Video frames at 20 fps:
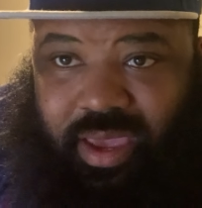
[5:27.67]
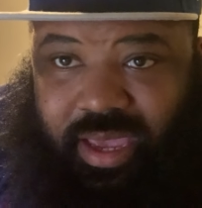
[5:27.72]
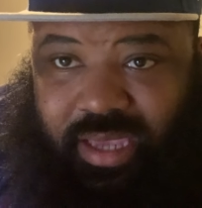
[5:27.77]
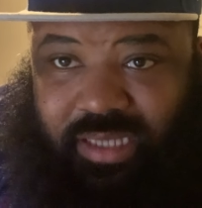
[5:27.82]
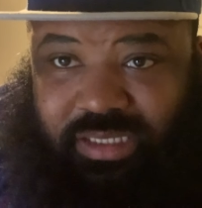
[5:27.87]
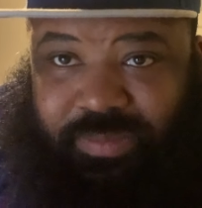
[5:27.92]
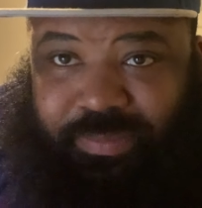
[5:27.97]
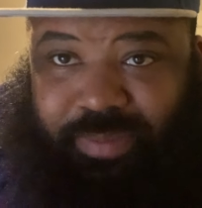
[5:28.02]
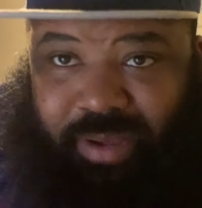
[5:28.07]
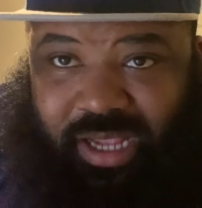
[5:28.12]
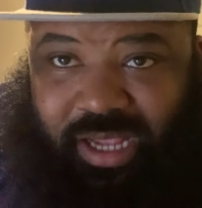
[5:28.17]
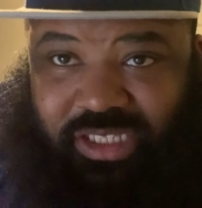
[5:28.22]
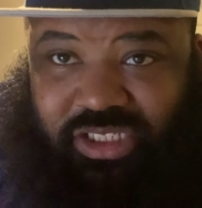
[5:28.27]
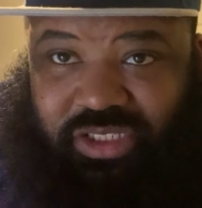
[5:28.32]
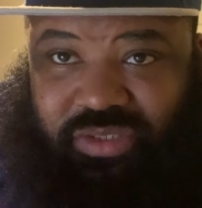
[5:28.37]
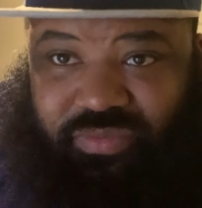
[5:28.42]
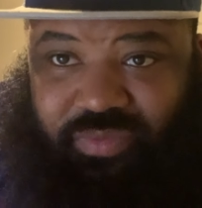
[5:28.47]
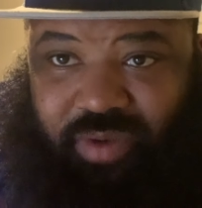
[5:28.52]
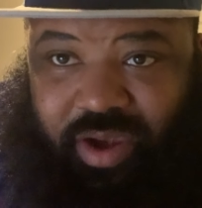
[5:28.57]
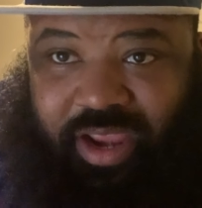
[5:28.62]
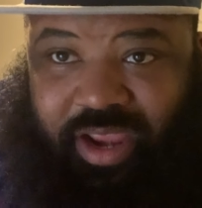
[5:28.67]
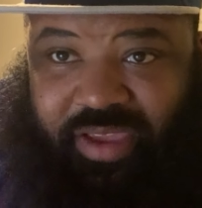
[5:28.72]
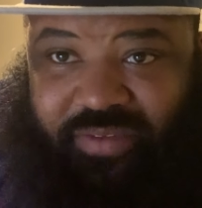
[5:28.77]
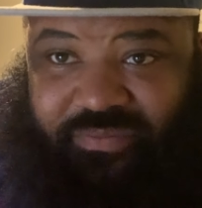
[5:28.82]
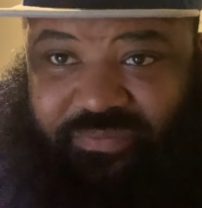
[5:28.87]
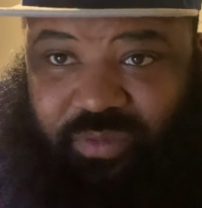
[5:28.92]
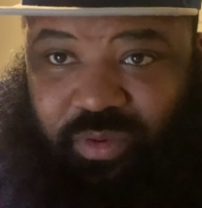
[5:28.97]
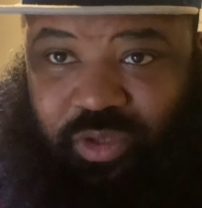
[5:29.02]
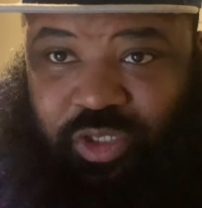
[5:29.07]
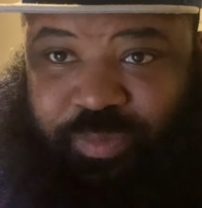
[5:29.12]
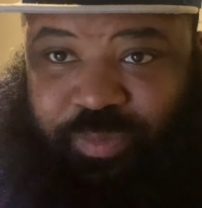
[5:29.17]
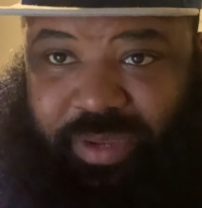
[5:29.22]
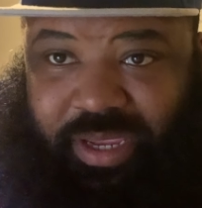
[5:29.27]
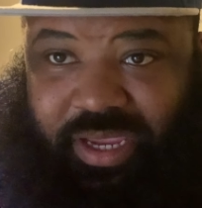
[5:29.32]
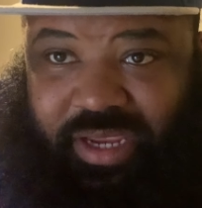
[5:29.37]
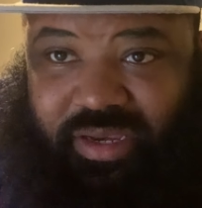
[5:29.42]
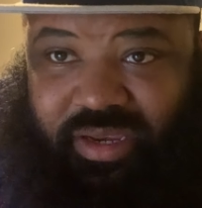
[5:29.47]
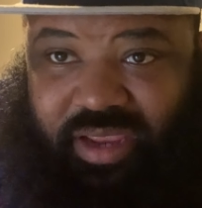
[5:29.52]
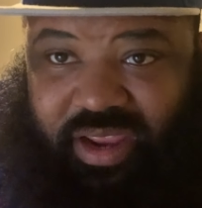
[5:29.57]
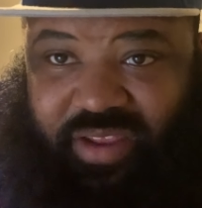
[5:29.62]
He's a bus running full
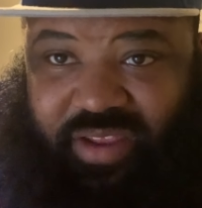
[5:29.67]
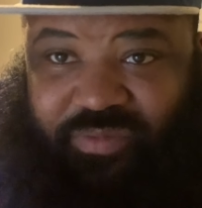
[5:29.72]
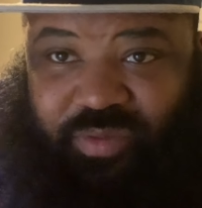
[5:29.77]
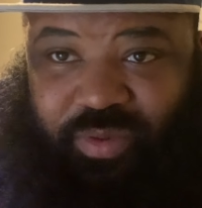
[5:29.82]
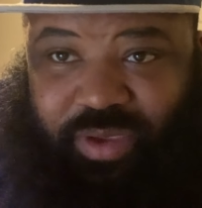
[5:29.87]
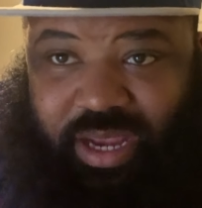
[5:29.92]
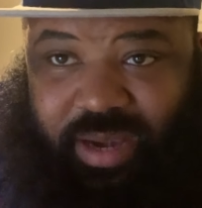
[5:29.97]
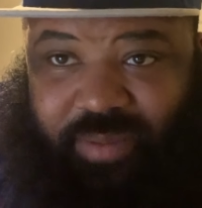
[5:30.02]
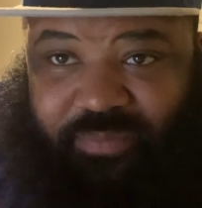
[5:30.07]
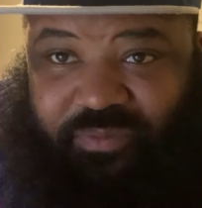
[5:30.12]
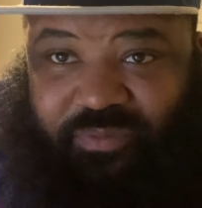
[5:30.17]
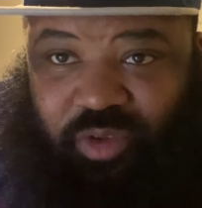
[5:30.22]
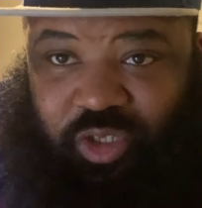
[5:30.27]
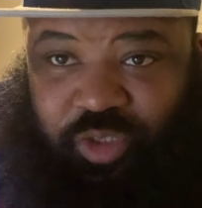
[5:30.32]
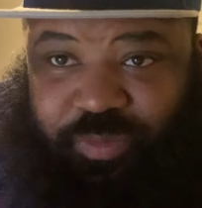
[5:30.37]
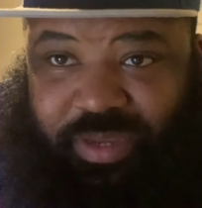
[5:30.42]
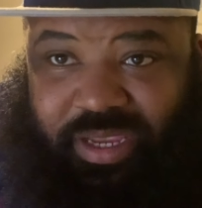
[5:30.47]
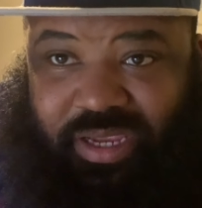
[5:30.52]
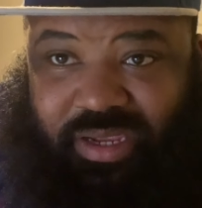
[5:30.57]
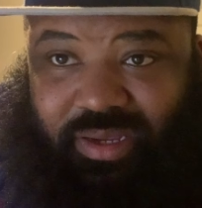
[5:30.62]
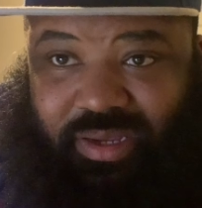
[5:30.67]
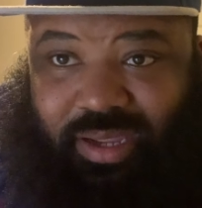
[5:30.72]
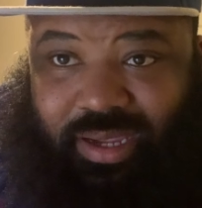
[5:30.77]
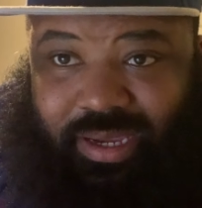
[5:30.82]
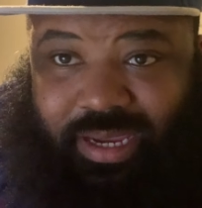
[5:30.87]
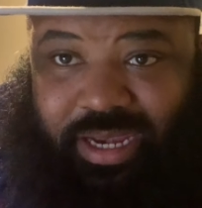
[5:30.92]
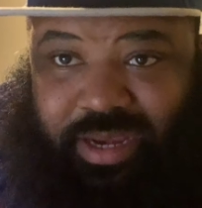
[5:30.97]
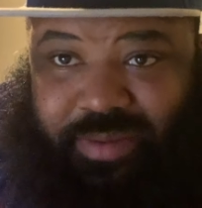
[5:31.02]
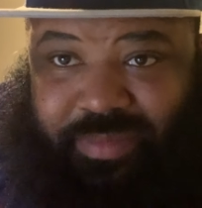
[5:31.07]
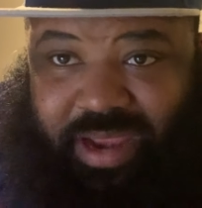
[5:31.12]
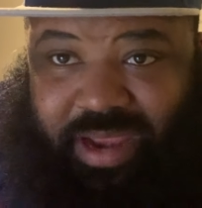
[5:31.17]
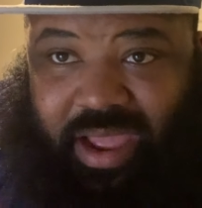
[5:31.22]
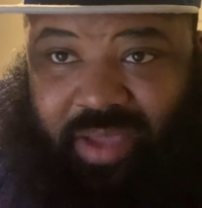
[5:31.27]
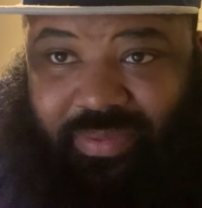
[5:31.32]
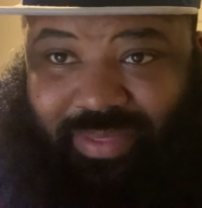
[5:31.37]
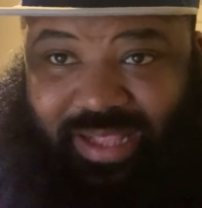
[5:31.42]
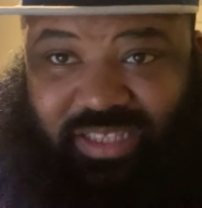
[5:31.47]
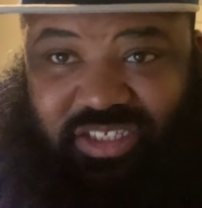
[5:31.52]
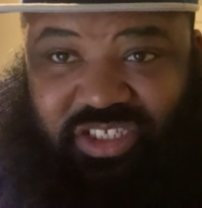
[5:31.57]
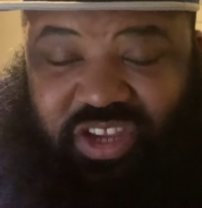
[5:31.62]
speed. And if you get him full speed, good luck getting him down.
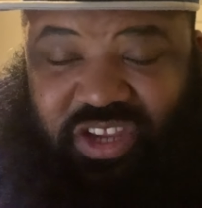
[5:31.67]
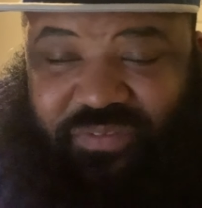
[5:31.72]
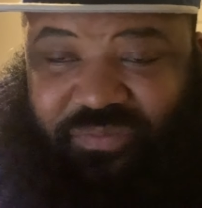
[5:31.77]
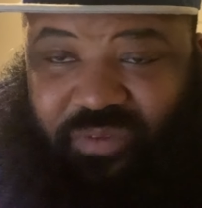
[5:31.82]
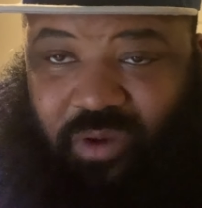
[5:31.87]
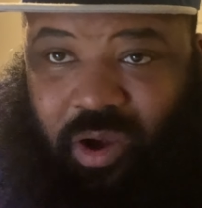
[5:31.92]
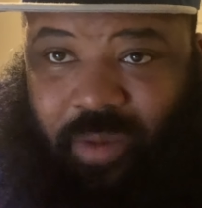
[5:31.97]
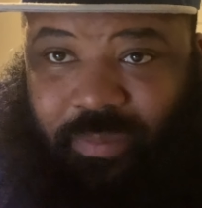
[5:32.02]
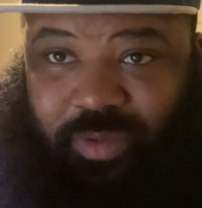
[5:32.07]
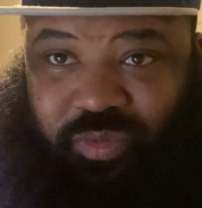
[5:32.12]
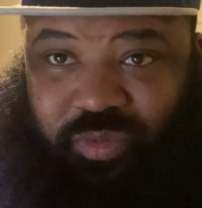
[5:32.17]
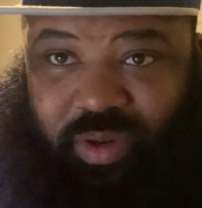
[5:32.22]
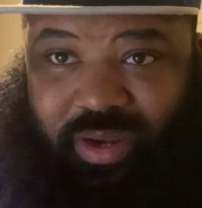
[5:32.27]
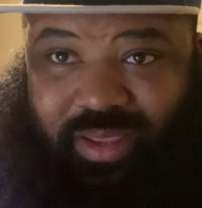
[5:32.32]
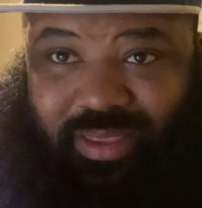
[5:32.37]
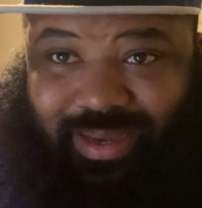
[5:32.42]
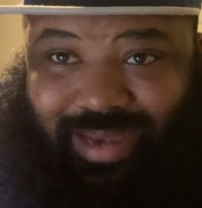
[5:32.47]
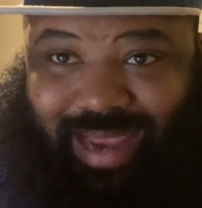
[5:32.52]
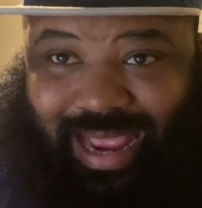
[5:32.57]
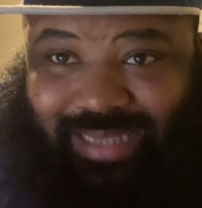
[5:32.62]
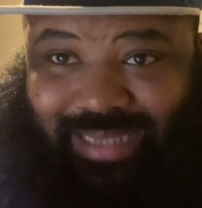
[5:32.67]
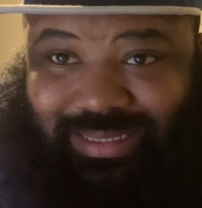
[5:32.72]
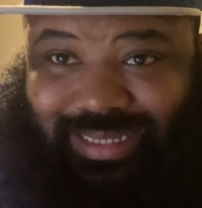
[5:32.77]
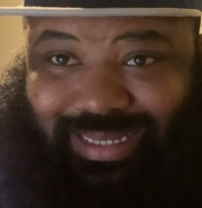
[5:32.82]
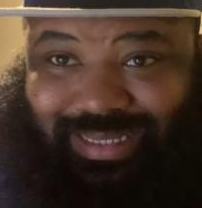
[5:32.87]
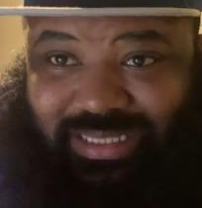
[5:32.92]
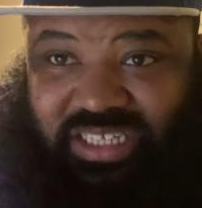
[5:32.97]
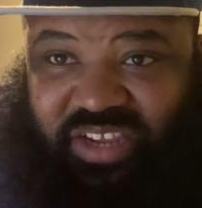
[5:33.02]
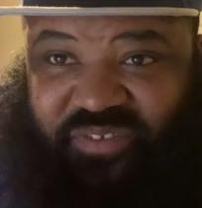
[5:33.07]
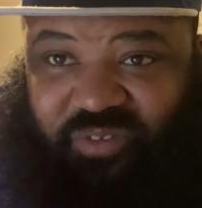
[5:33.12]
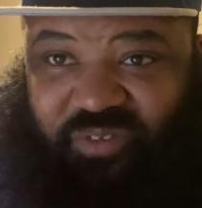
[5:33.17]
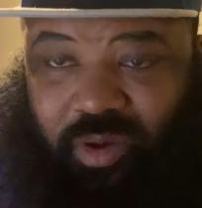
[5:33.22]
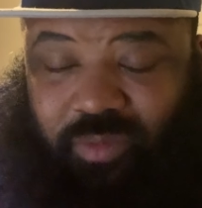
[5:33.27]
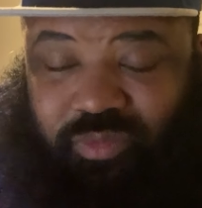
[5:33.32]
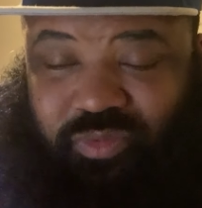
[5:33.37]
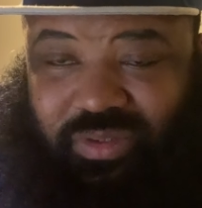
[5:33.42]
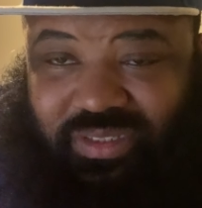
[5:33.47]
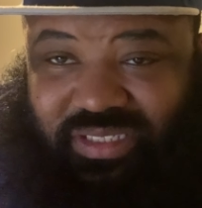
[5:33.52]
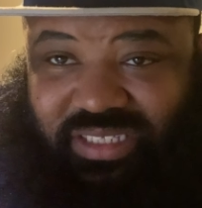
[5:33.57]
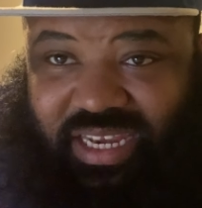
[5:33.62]
That stiff arm is one of the nastiest stiff arms
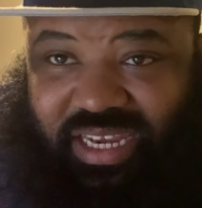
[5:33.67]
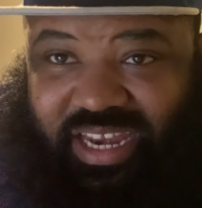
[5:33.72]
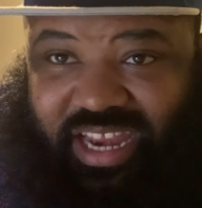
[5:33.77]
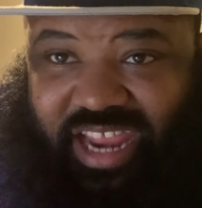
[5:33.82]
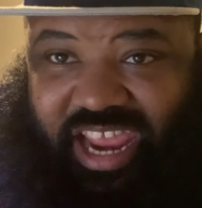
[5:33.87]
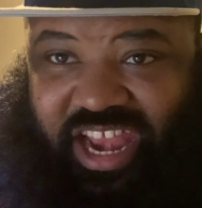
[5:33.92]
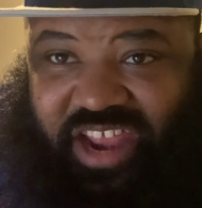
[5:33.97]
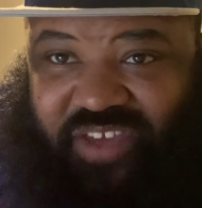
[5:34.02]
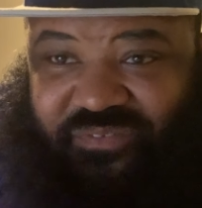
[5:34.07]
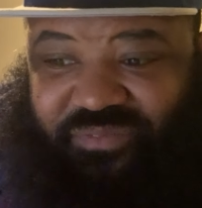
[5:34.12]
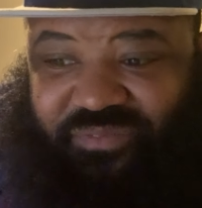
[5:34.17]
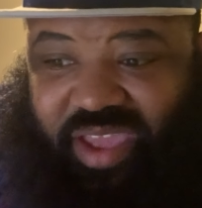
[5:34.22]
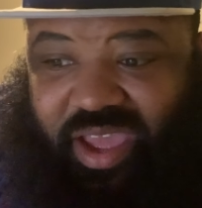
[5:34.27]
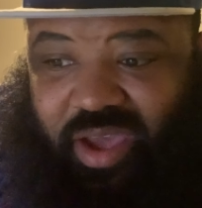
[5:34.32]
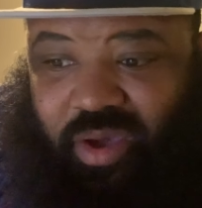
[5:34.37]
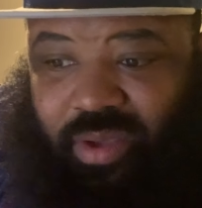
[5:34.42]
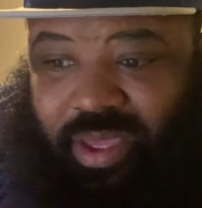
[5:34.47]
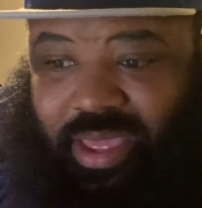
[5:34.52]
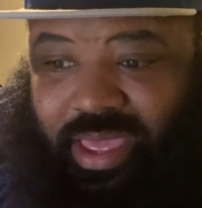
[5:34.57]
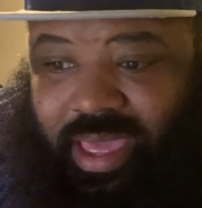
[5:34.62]
we've seen in the NFL.